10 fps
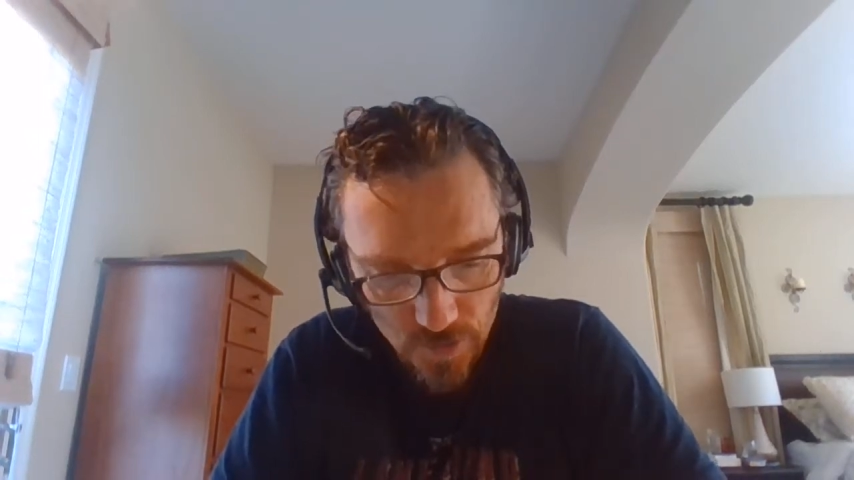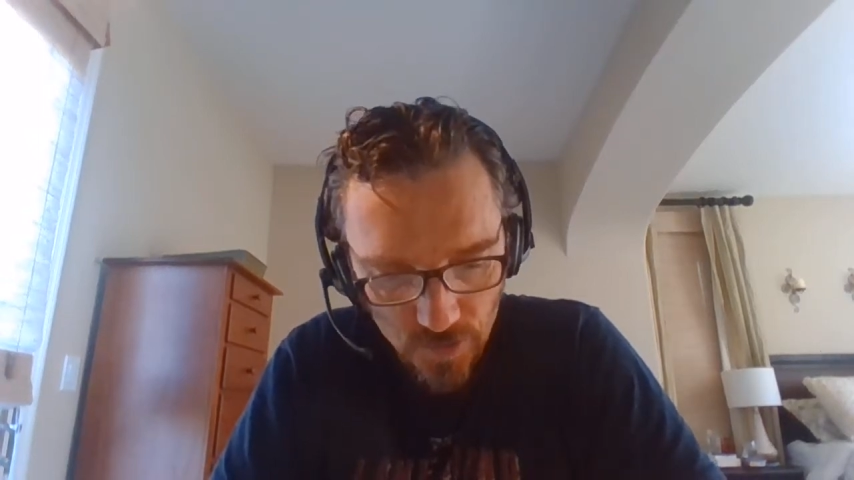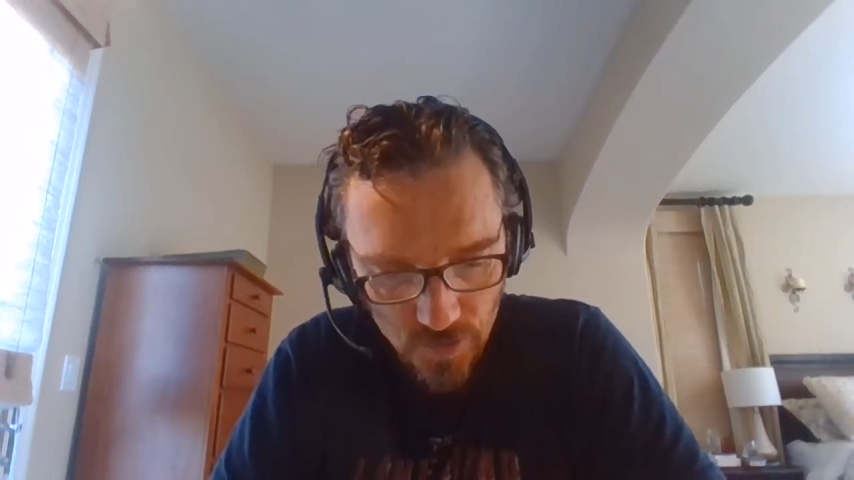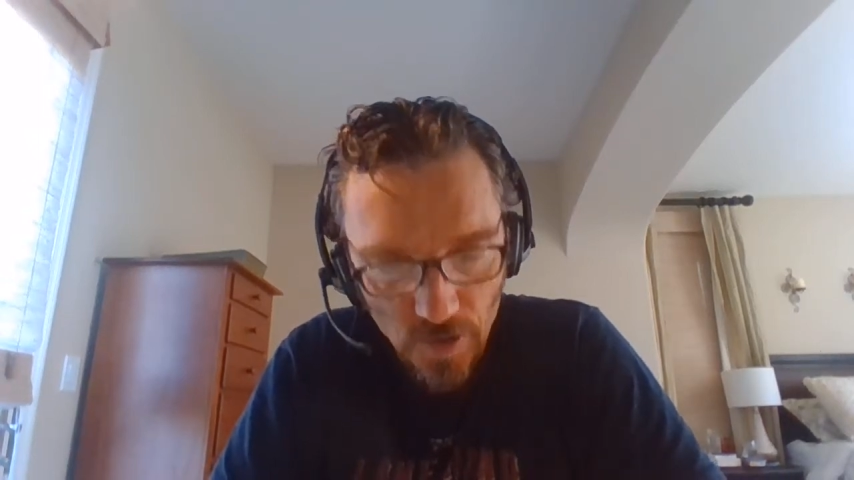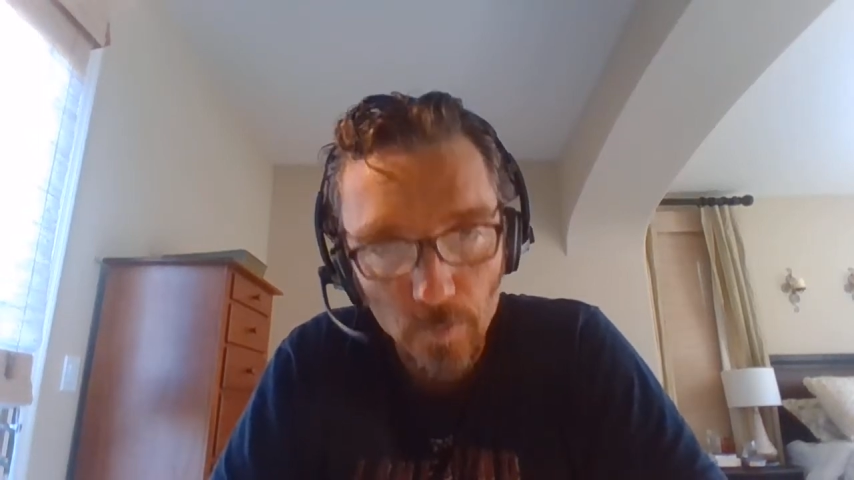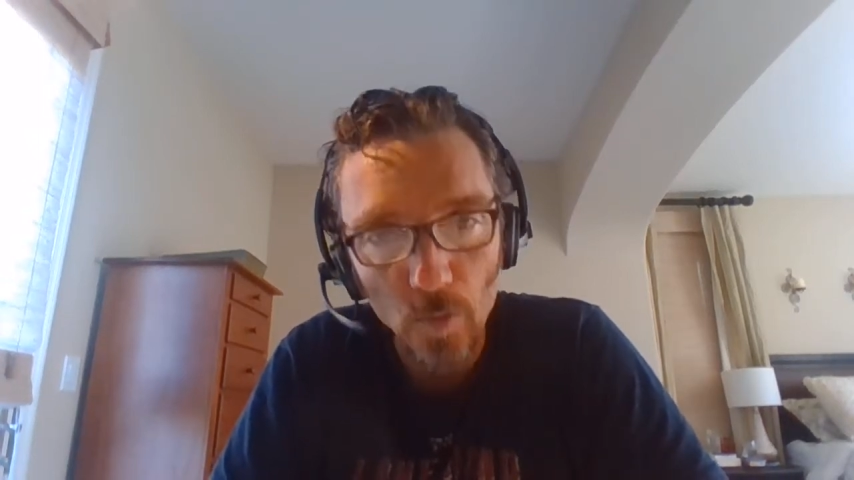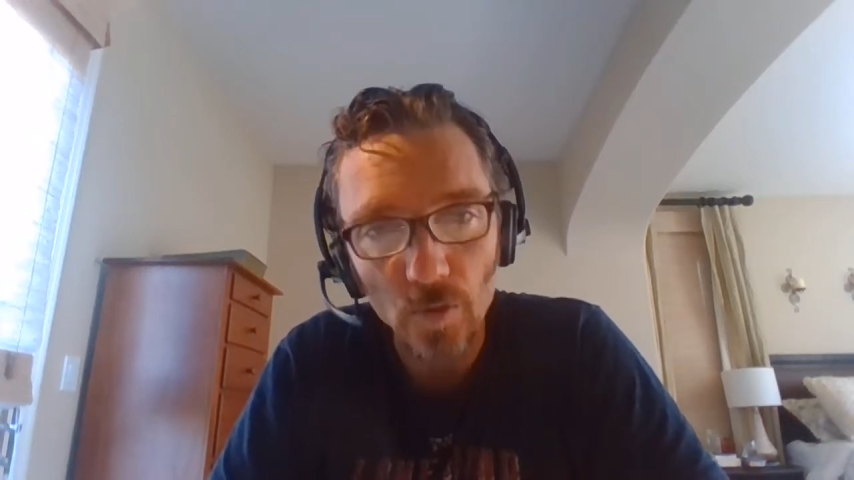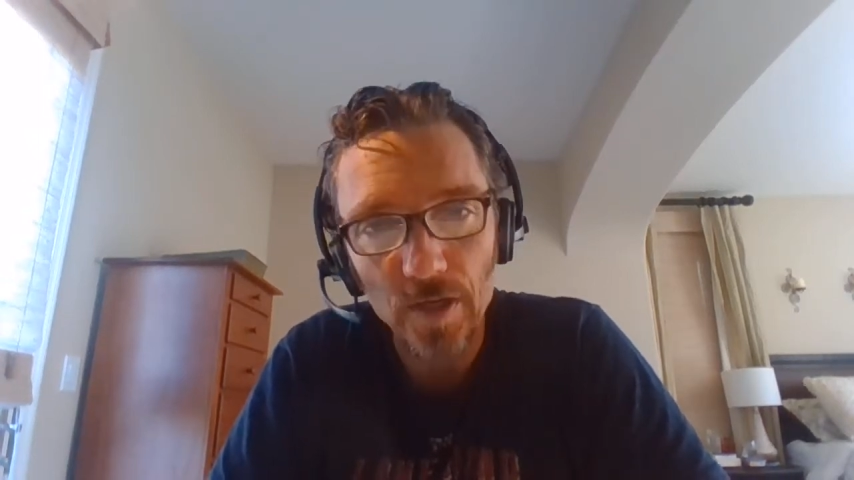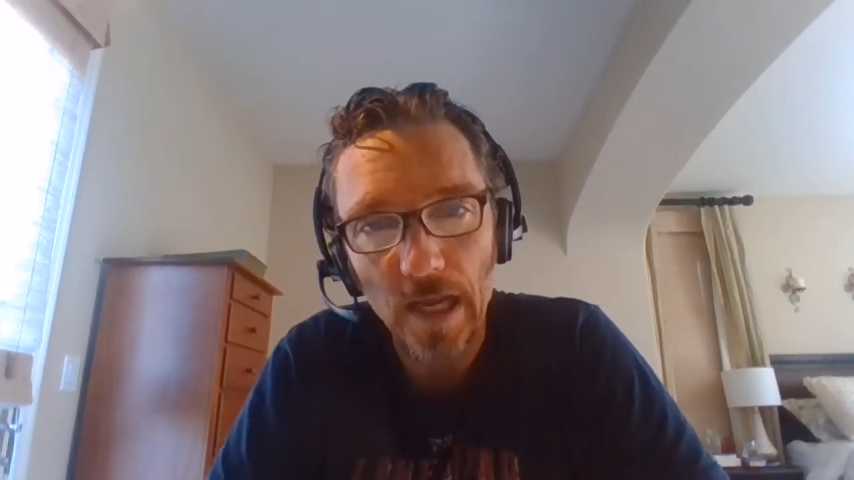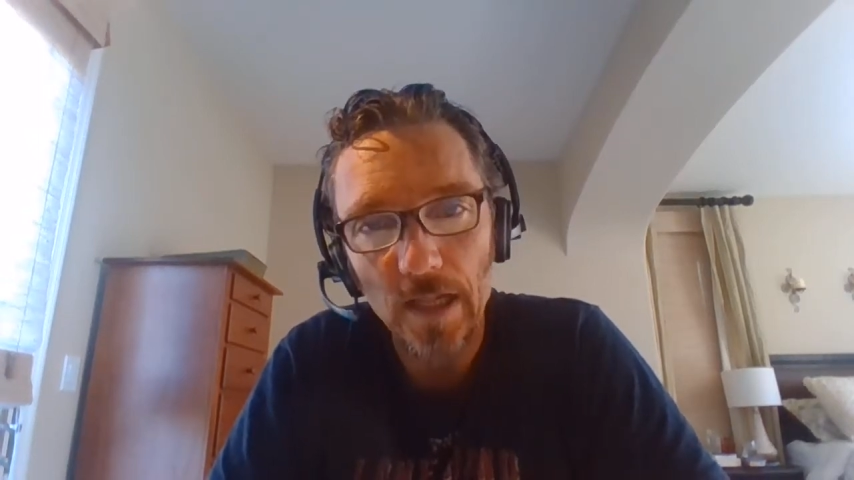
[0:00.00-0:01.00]
some
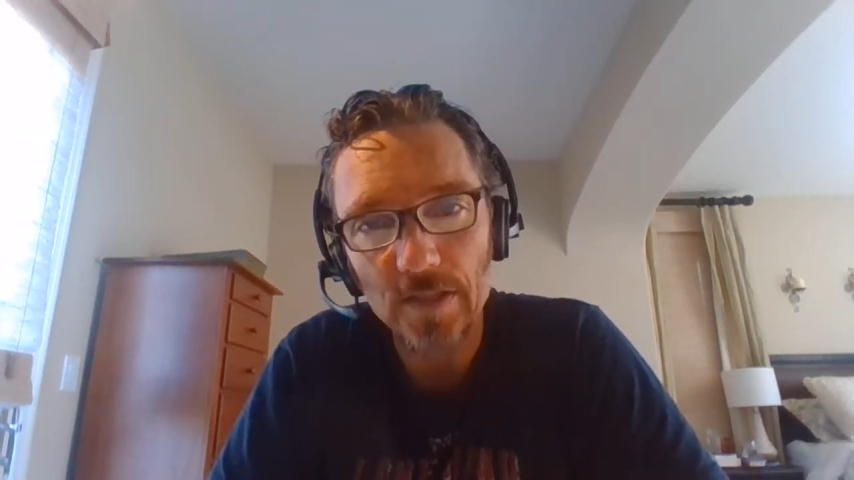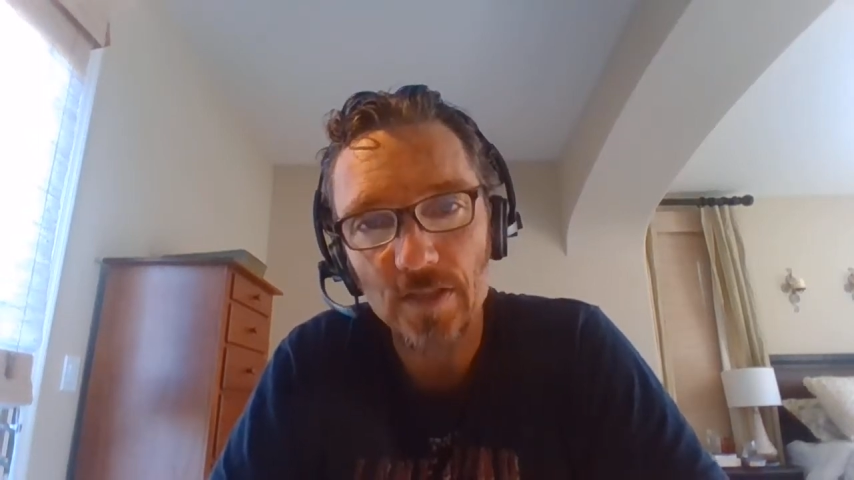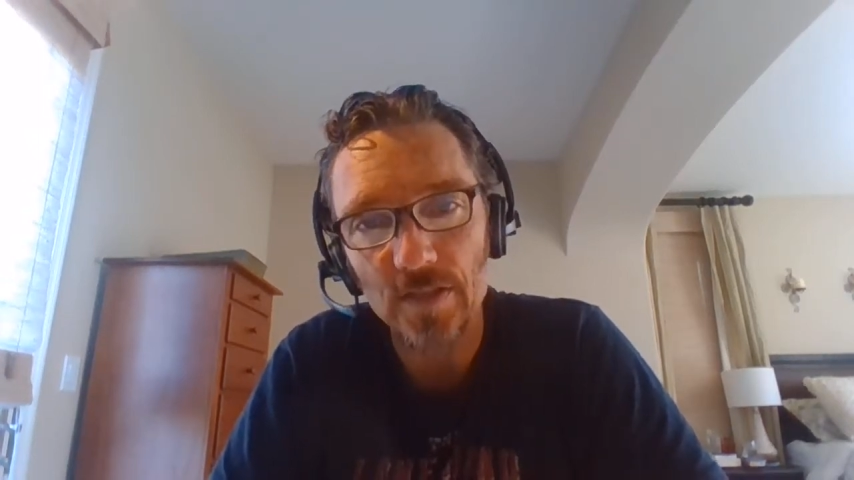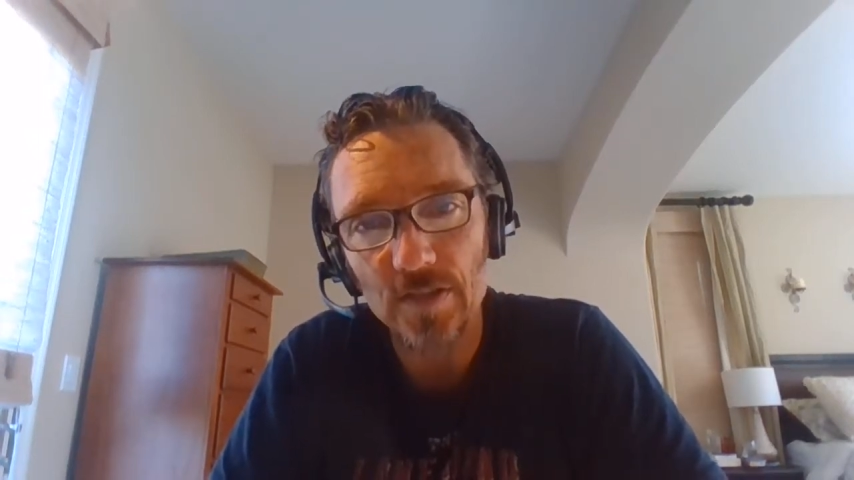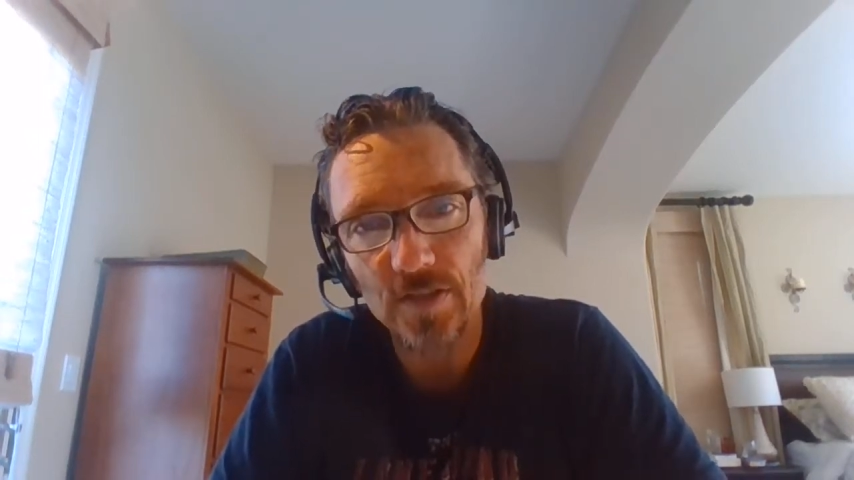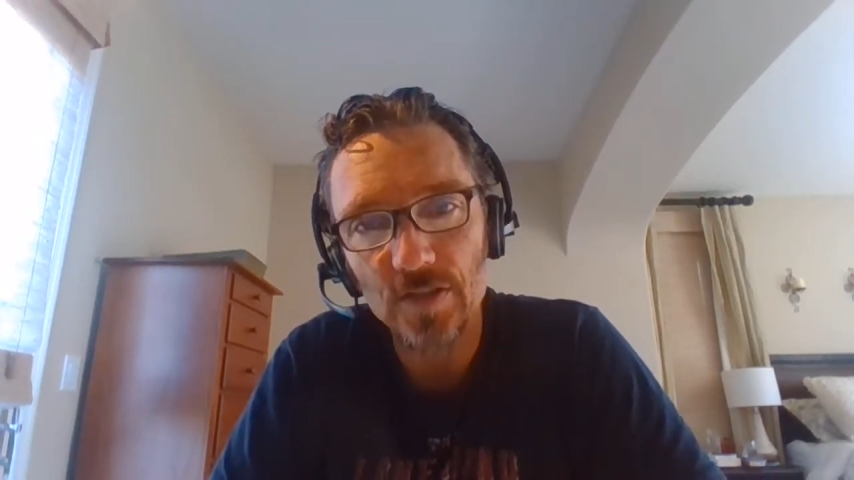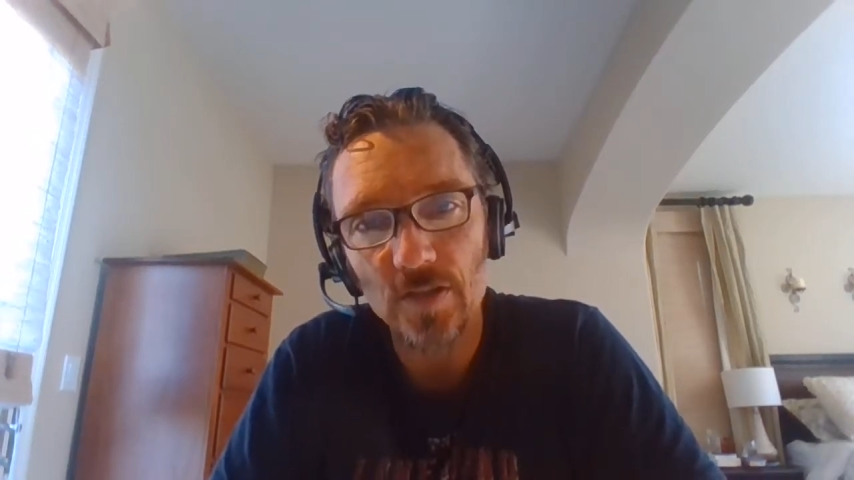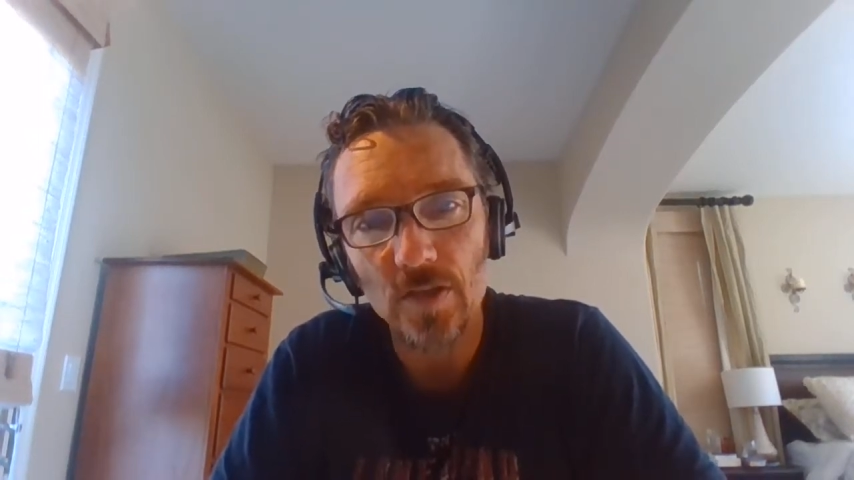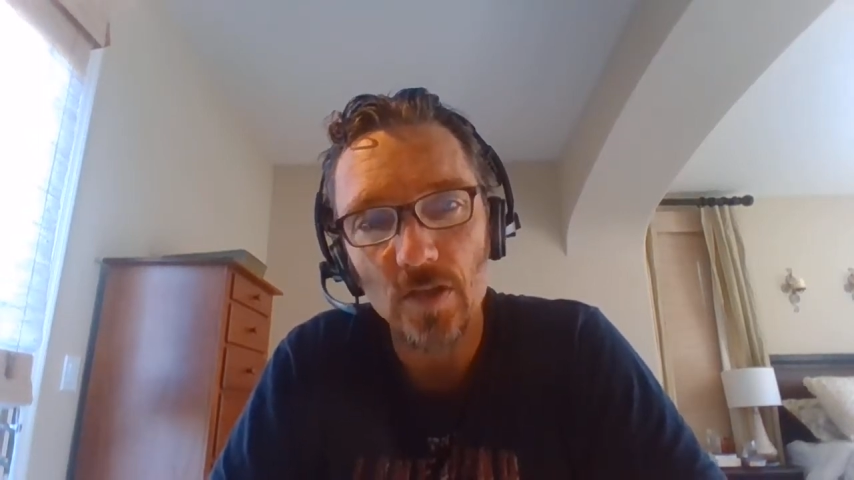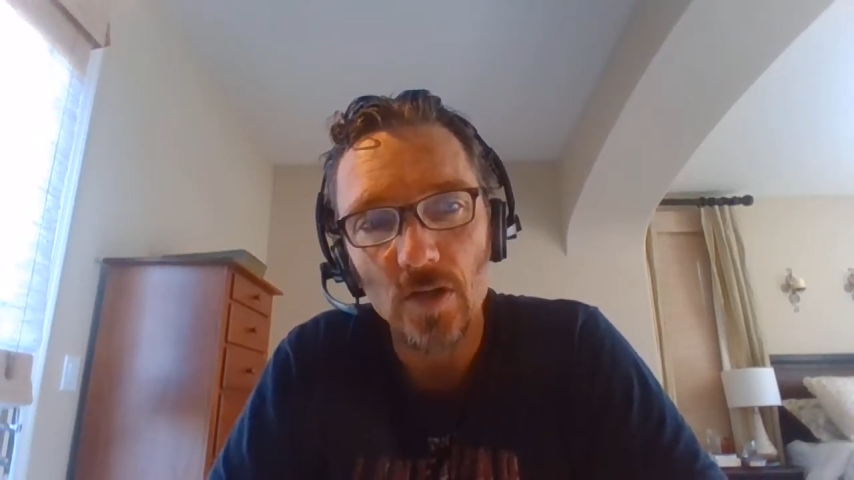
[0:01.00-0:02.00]
more analysis